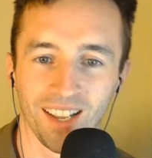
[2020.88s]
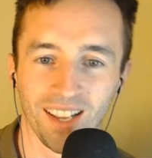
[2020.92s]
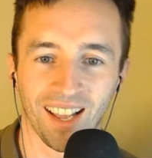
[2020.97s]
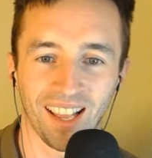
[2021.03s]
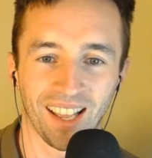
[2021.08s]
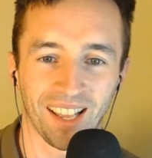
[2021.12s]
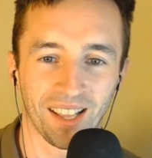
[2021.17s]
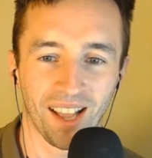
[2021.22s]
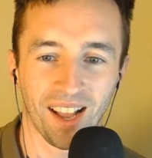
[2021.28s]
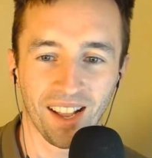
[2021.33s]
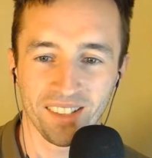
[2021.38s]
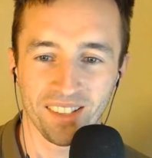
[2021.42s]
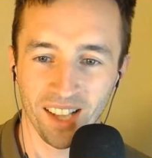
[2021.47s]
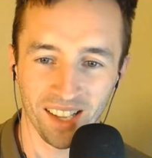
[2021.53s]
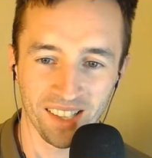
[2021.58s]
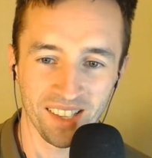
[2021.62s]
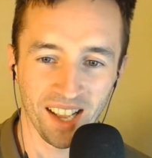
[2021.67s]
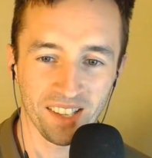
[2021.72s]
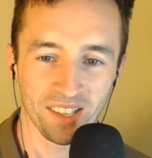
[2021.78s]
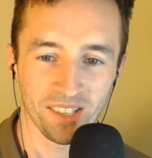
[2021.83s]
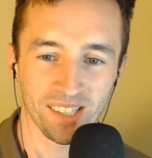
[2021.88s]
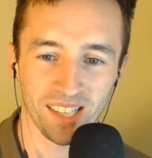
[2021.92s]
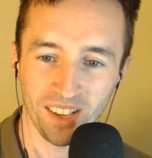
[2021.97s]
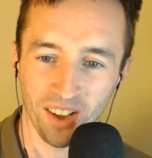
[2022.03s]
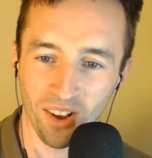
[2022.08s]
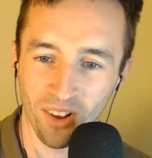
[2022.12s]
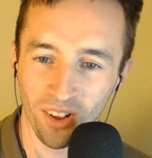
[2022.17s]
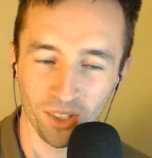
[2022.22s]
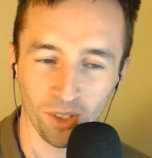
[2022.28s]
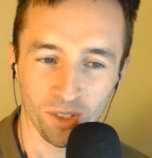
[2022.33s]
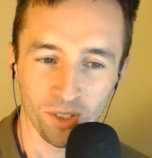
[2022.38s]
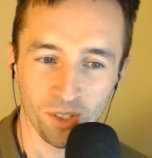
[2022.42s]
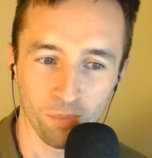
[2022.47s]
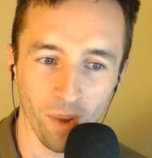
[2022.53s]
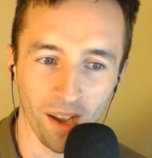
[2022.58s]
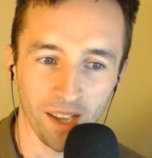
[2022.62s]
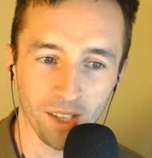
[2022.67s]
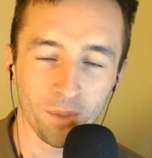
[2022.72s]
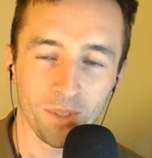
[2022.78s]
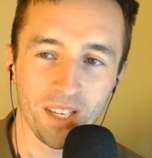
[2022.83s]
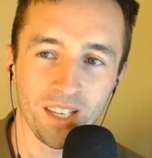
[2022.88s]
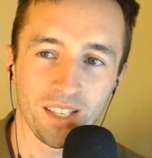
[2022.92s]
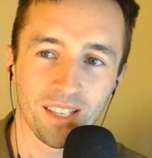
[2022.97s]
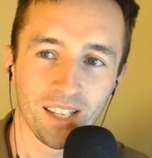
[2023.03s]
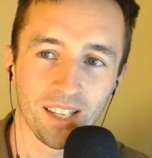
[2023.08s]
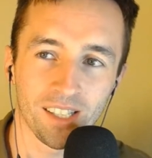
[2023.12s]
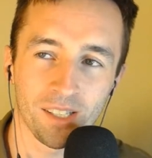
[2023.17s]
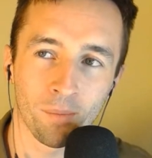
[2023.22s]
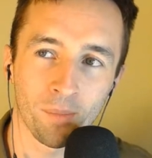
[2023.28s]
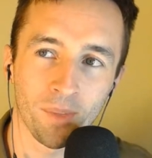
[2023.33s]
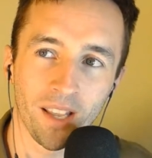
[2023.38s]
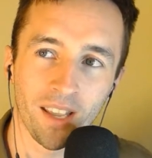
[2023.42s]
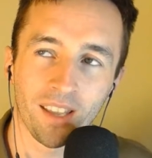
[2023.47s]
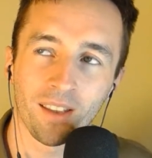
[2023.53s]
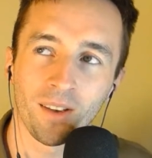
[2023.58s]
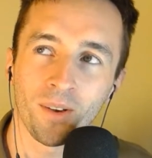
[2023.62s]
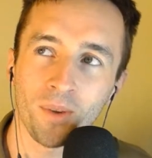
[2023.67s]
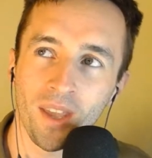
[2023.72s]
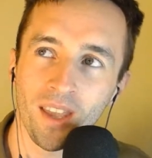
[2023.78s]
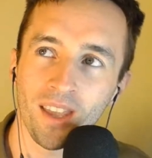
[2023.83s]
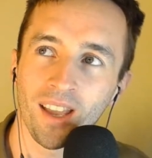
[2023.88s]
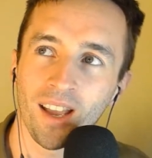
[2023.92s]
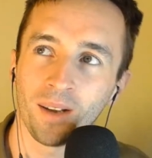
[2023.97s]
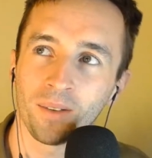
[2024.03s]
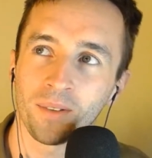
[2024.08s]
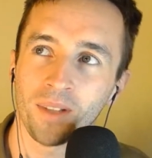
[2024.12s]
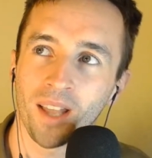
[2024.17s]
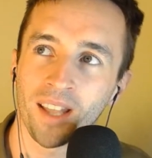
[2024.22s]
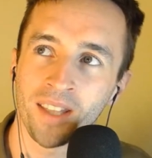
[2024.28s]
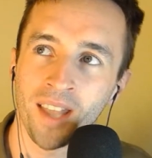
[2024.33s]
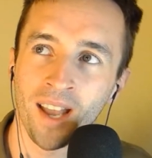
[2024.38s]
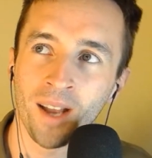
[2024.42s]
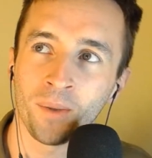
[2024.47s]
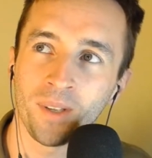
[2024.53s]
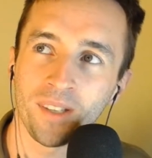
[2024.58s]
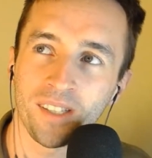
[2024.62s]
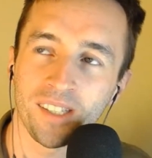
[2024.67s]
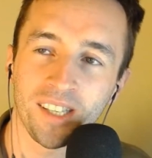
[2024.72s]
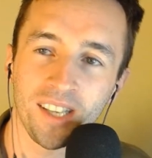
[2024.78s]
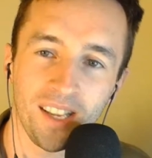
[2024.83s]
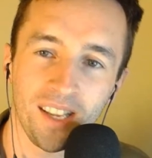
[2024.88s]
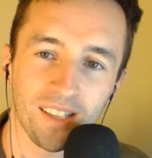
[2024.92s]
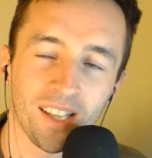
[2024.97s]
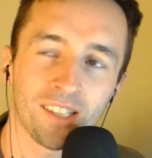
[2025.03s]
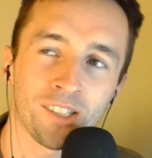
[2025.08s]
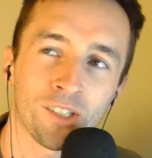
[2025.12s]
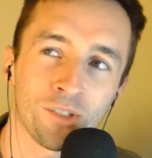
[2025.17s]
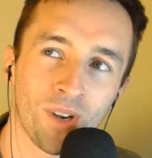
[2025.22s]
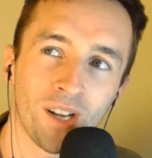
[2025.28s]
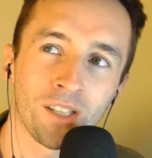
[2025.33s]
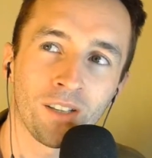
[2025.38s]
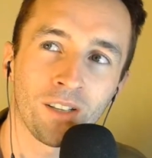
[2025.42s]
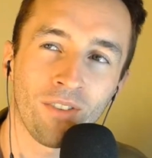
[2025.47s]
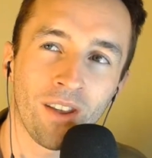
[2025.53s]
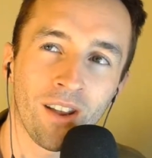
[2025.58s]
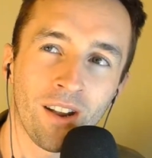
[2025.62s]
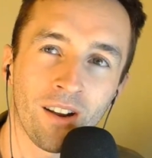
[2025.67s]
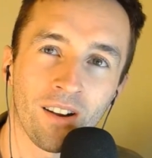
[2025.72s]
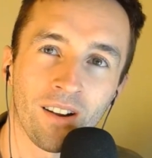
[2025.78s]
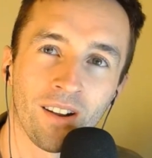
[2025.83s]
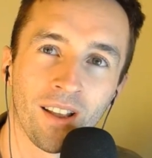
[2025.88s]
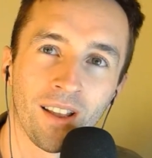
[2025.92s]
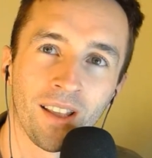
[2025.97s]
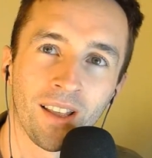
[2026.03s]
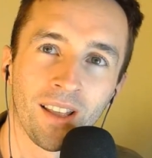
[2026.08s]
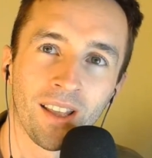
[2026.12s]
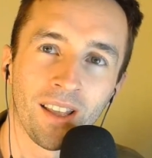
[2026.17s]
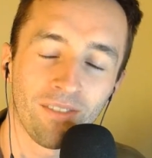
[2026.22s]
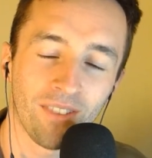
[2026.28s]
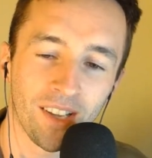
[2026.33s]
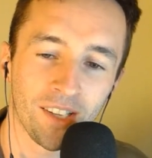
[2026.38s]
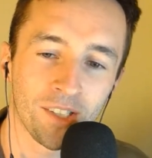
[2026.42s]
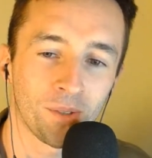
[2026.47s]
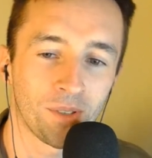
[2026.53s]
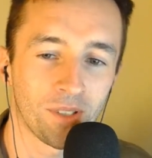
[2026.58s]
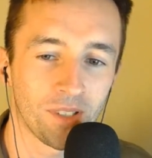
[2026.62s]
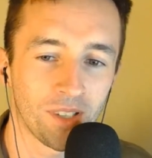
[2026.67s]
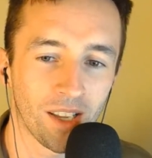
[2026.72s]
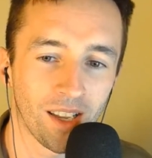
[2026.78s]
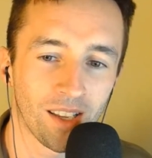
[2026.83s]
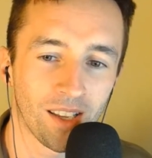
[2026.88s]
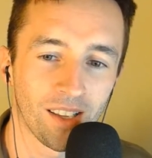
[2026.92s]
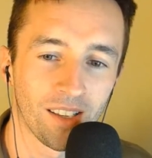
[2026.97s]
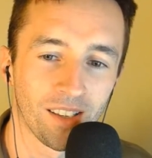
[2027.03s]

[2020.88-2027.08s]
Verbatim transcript: Uh, and, and, and it's like all those minor details. I'm like, okay, how and how did seeing that strand of hair affect you today?